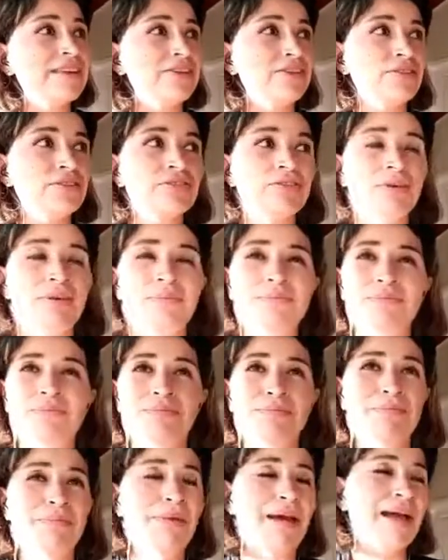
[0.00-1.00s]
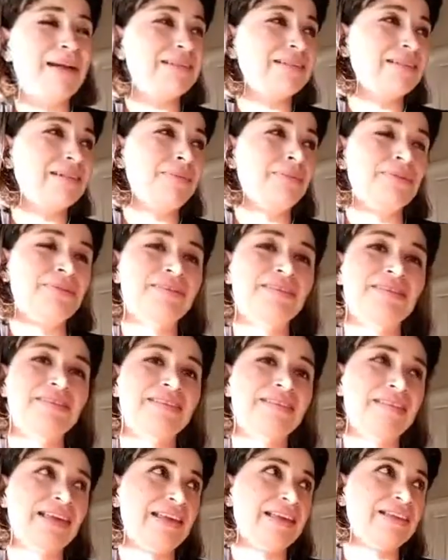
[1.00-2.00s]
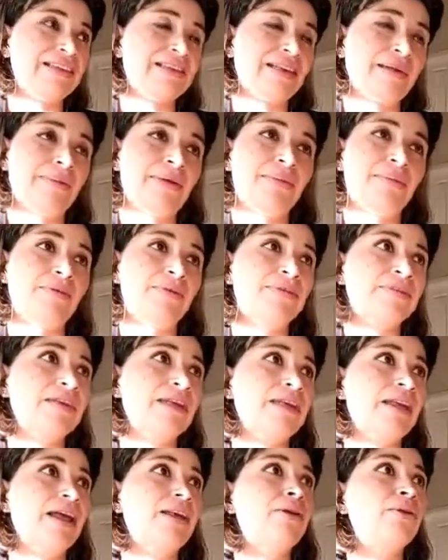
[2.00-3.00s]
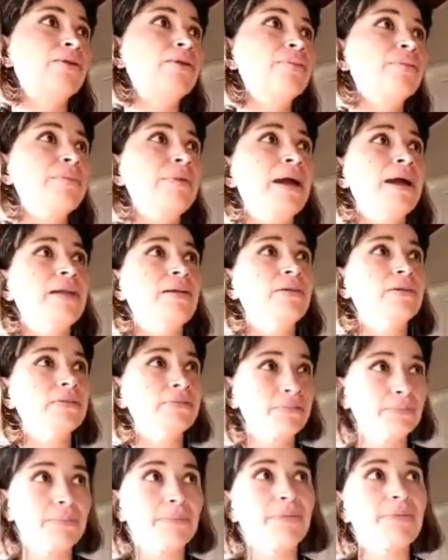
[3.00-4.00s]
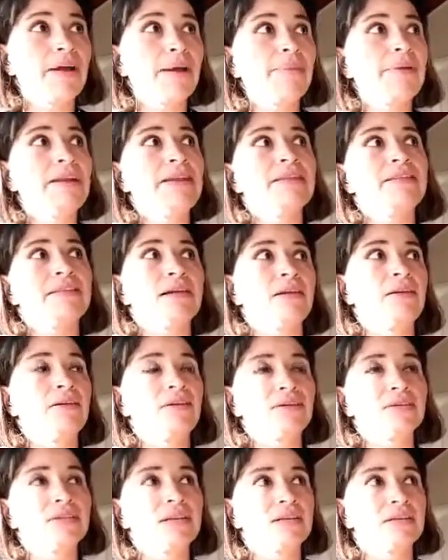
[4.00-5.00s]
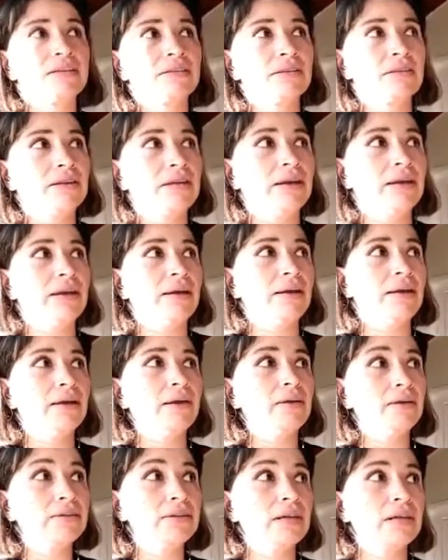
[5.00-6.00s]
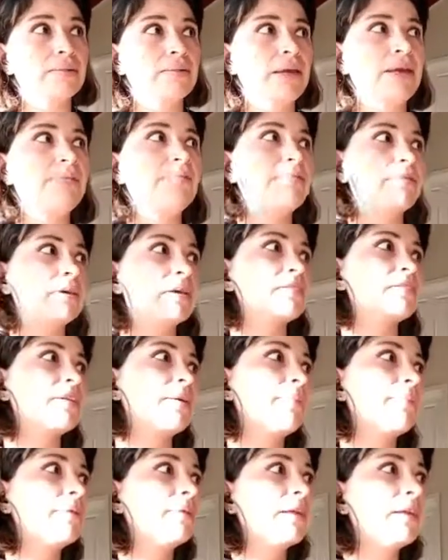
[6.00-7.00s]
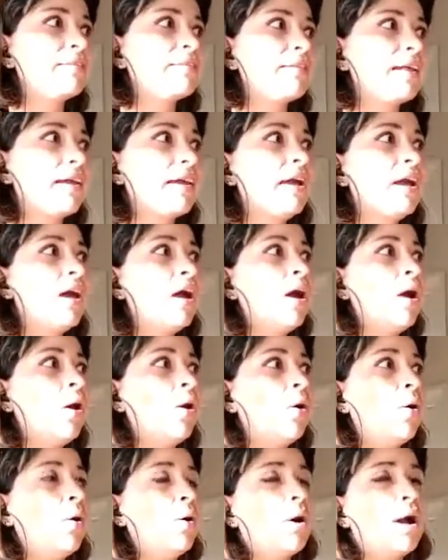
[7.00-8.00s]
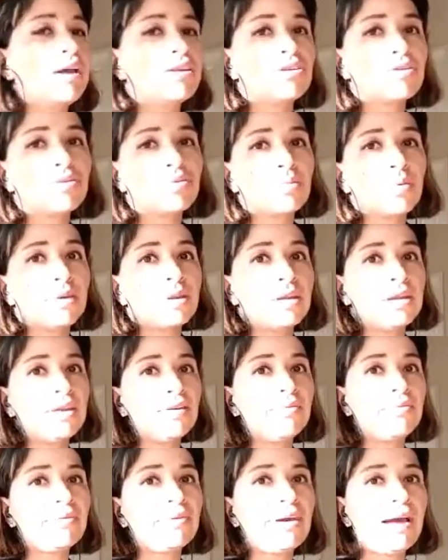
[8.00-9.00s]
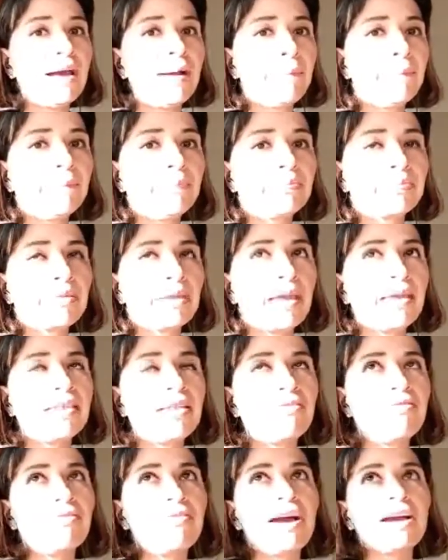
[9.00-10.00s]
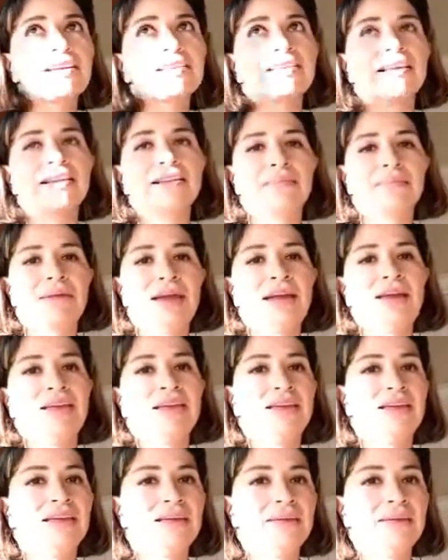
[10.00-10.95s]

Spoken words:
just a maximum 6-7 months. And a lot of families then contact me, for example. They say, oh, I just wonder if the fact that my